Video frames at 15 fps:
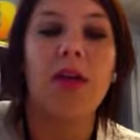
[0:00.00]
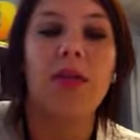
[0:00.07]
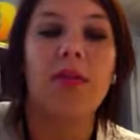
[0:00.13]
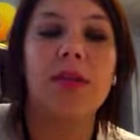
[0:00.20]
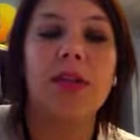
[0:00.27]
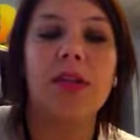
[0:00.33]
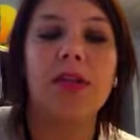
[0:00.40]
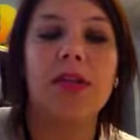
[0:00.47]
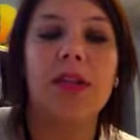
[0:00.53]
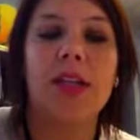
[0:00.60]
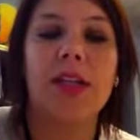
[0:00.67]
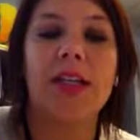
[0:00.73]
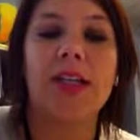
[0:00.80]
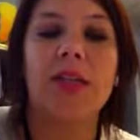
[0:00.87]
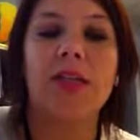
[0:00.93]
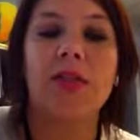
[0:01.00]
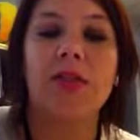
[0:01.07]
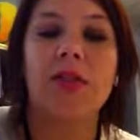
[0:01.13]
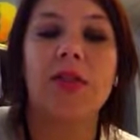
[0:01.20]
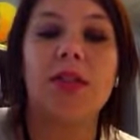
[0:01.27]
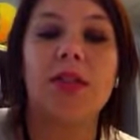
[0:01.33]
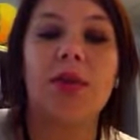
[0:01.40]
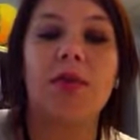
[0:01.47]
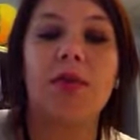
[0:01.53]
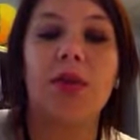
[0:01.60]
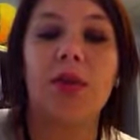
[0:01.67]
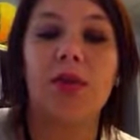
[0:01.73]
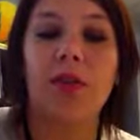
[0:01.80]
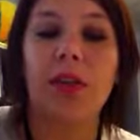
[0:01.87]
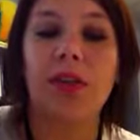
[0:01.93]
Mrs. Hernandez used
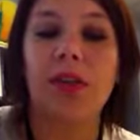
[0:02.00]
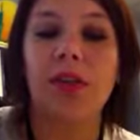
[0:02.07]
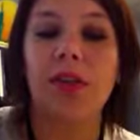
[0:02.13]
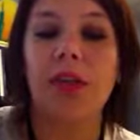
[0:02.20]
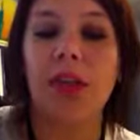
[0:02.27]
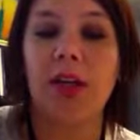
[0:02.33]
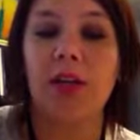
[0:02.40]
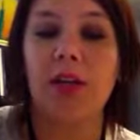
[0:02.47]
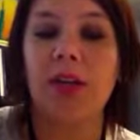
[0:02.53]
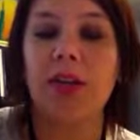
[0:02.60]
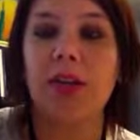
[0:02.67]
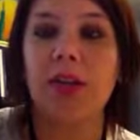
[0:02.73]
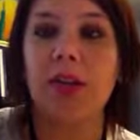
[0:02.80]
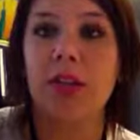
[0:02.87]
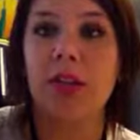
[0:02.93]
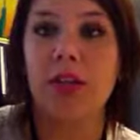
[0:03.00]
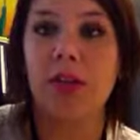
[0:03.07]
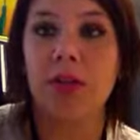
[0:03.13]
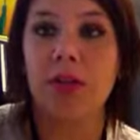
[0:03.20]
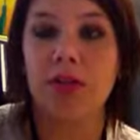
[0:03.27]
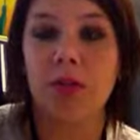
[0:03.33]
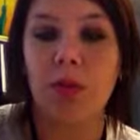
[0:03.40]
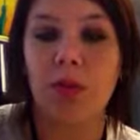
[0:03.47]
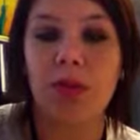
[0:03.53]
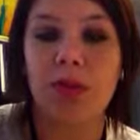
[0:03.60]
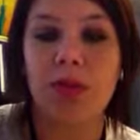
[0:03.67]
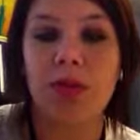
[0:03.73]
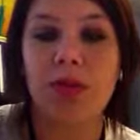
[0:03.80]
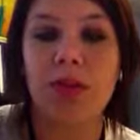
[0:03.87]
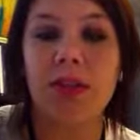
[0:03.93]
motivational language toward her
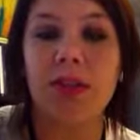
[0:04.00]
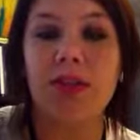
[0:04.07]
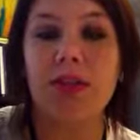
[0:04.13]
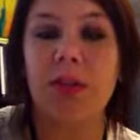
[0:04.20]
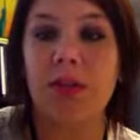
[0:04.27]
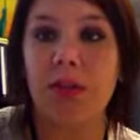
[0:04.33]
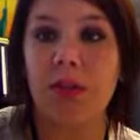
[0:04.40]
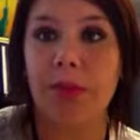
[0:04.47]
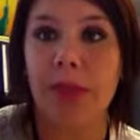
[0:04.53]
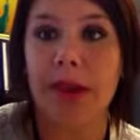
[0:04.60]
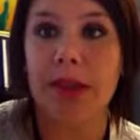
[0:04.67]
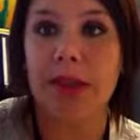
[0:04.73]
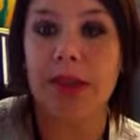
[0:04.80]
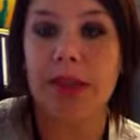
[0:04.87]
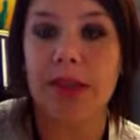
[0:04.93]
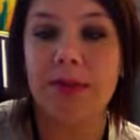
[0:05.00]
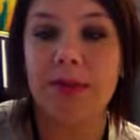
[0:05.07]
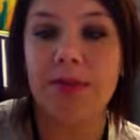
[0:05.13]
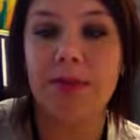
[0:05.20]
students to do their best.